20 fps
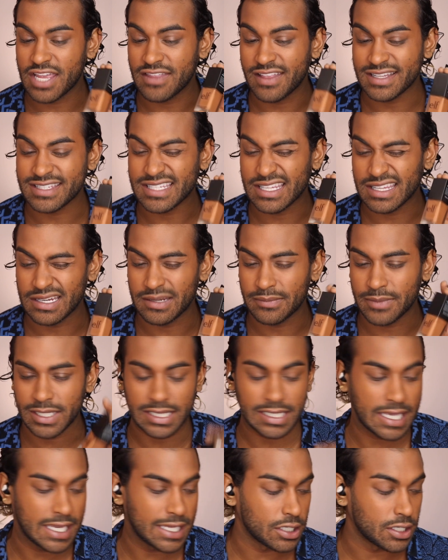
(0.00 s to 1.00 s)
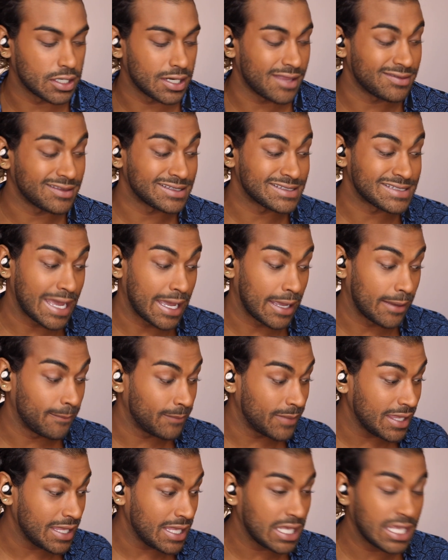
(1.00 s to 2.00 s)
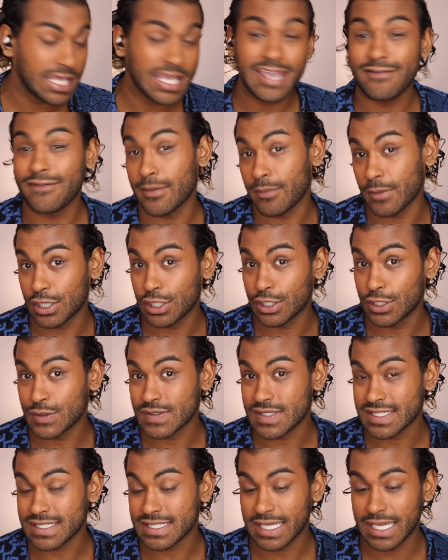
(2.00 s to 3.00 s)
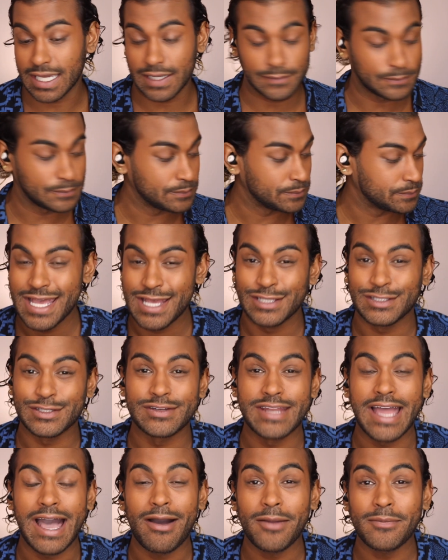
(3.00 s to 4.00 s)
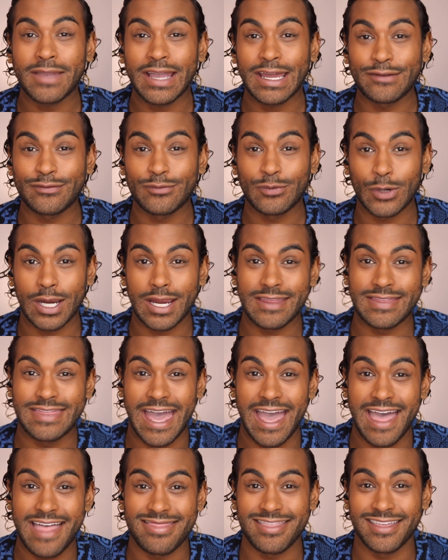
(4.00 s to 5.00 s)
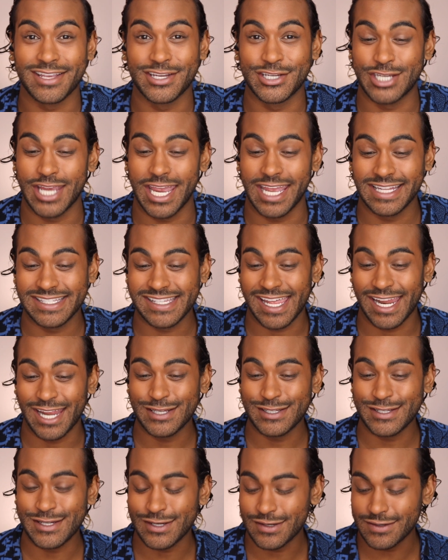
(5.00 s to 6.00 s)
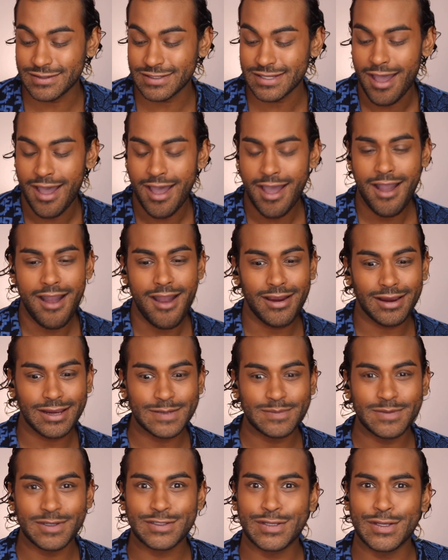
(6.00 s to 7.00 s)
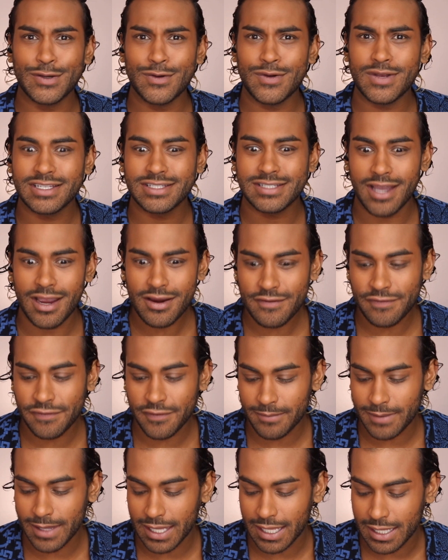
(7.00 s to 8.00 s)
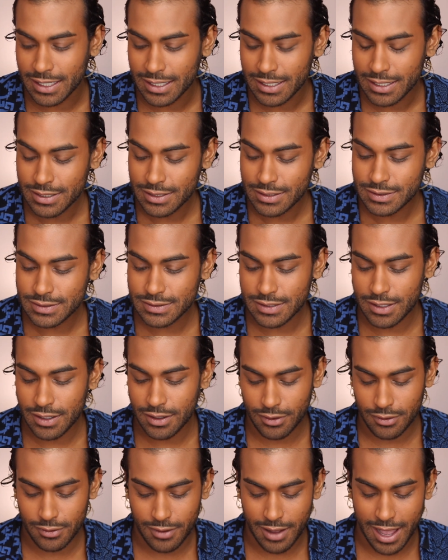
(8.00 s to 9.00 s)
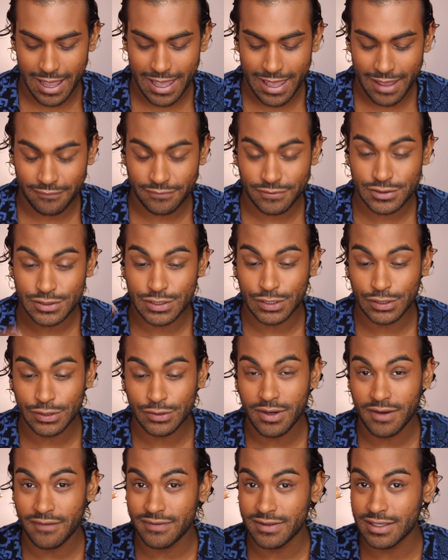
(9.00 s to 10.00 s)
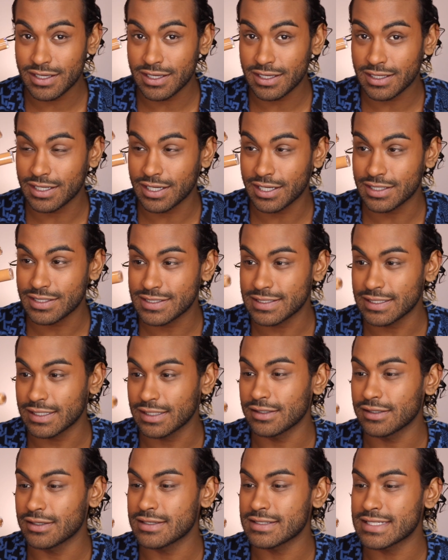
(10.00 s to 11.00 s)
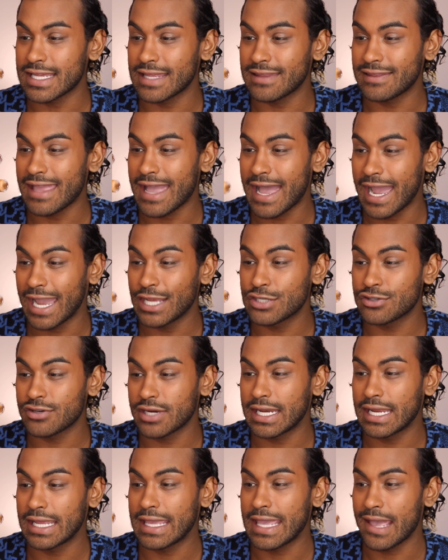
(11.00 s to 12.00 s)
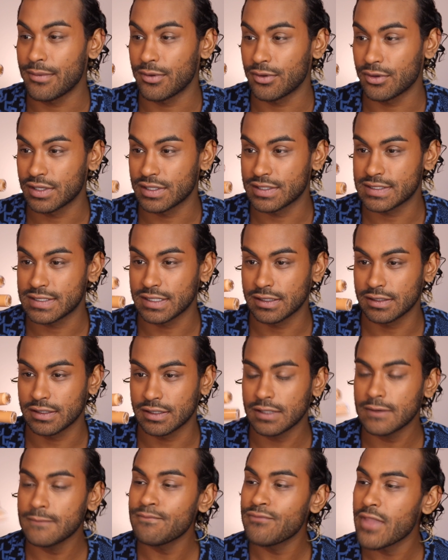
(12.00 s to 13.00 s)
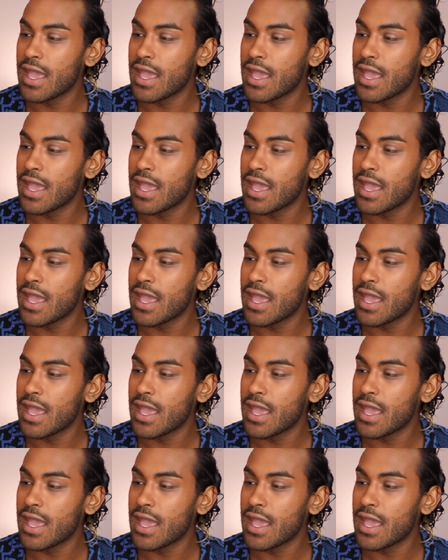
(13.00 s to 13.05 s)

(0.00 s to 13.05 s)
that's a little bit lighter in the time being if I'm gonna use this again. So now I'm kind of worried that the shades that I chose are gonna be too dark for me. So I have two of the concealers in the Hydrating Camo Concealer.